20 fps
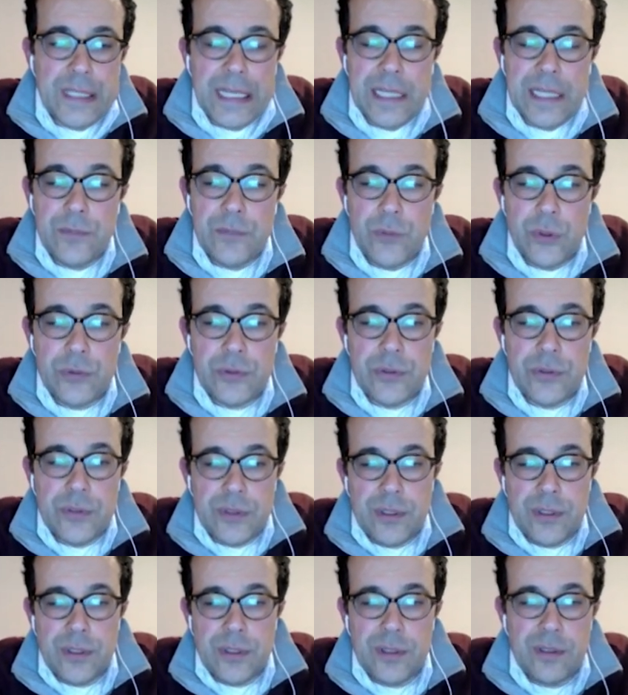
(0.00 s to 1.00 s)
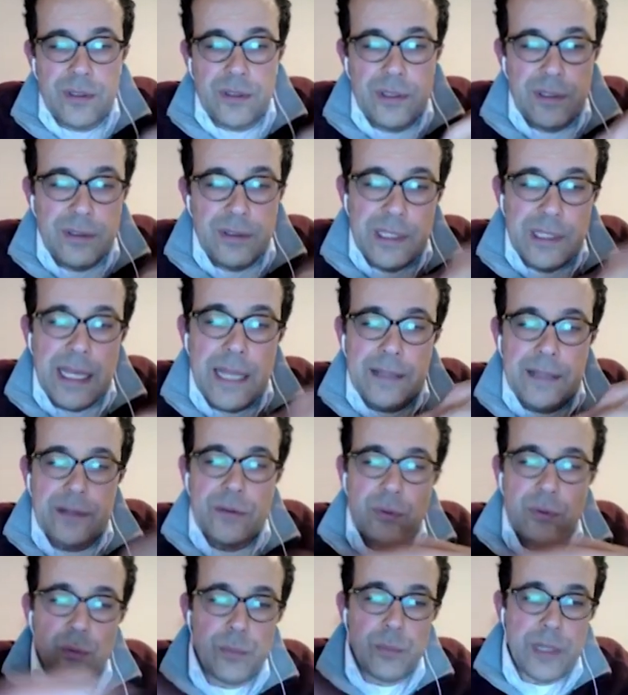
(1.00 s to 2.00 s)
I won't
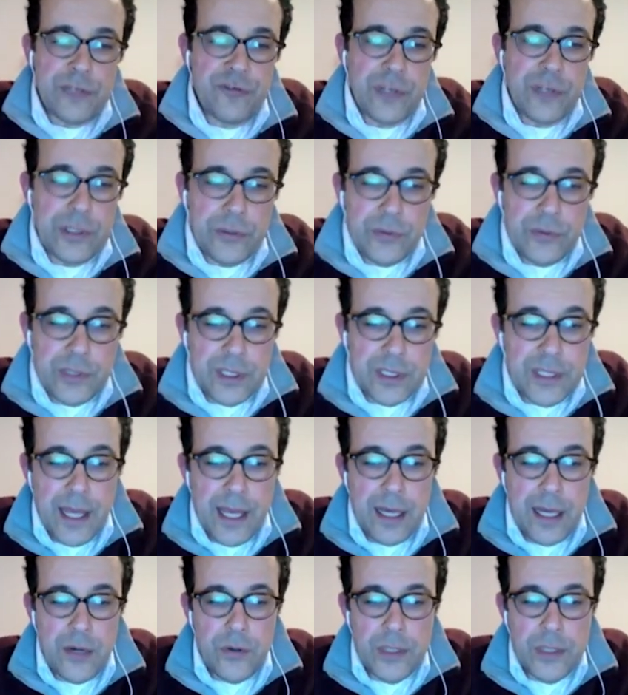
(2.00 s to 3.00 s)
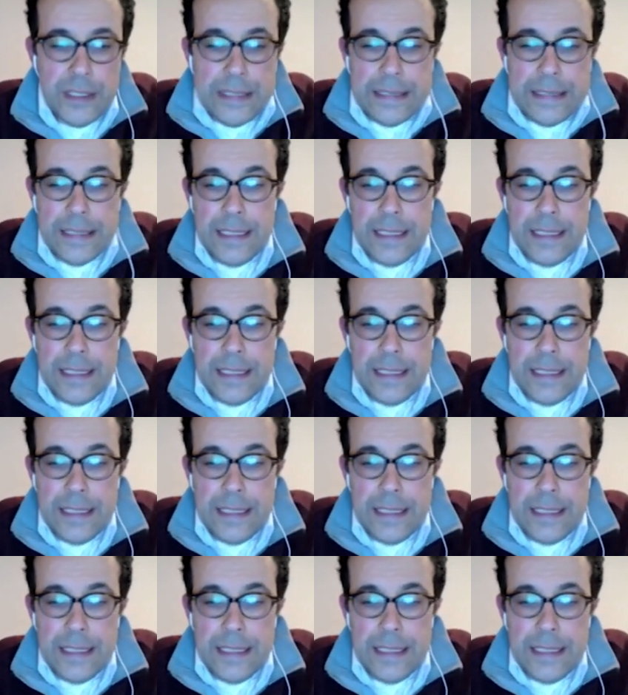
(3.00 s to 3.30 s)
get too much into it now,